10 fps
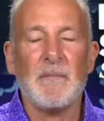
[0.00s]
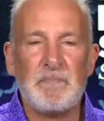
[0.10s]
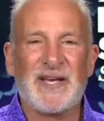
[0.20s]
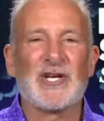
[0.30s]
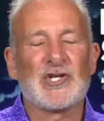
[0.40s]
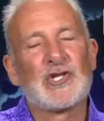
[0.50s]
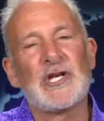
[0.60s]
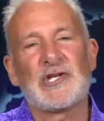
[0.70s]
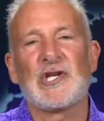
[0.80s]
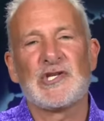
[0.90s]
because
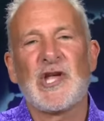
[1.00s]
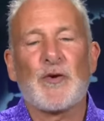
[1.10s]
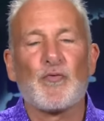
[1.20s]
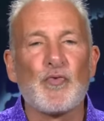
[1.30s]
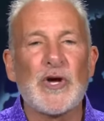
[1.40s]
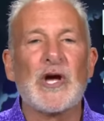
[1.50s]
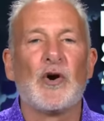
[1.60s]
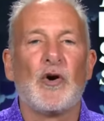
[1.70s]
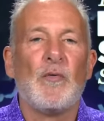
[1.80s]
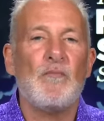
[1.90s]
this is a
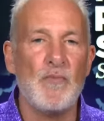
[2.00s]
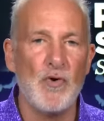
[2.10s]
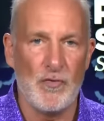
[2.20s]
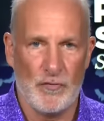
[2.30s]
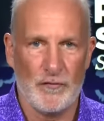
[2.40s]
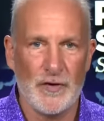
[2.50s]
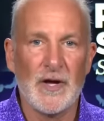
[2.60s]
real move.